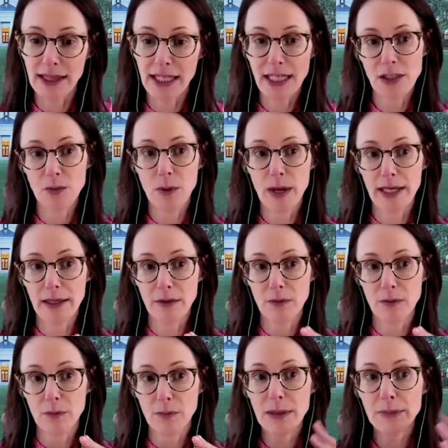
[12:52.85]
That's when
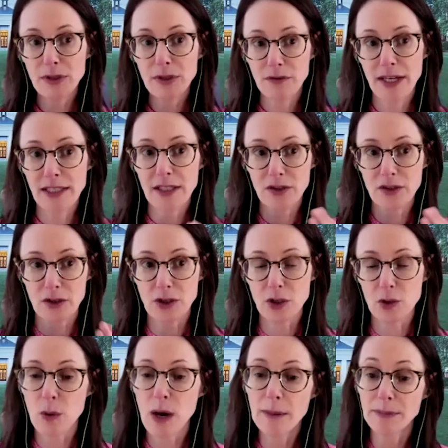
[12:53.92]
people's faces are
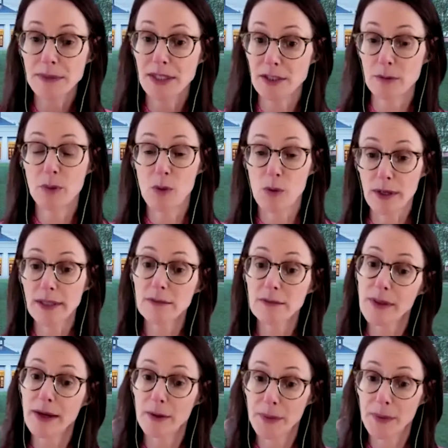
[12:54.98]
swapped into porn
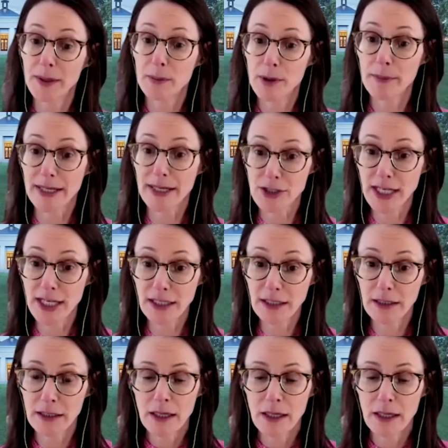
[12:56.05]
without their permission.